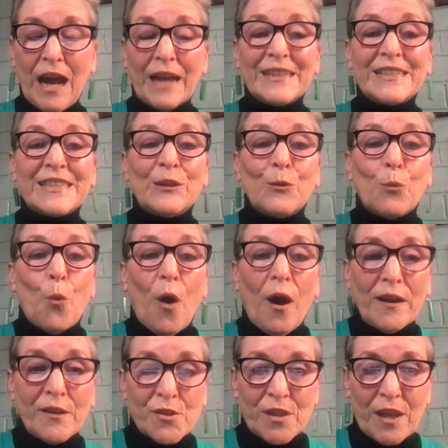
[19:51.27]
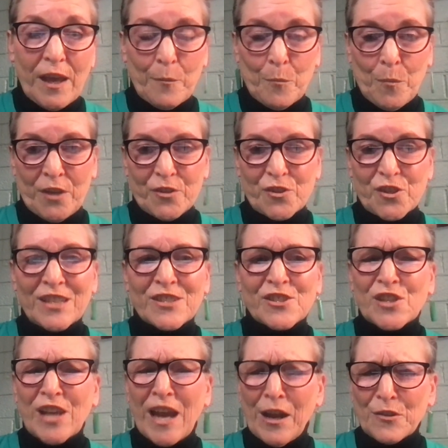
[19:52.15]
I didn't watch that much. It
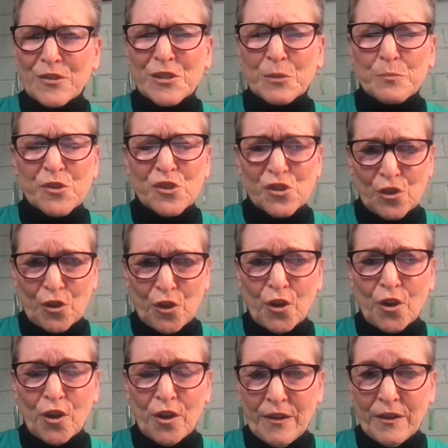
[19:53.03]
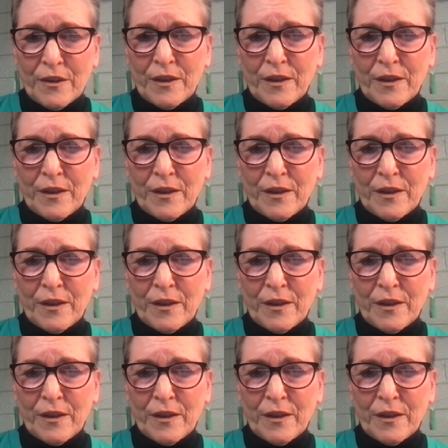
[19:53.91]
sounds absurd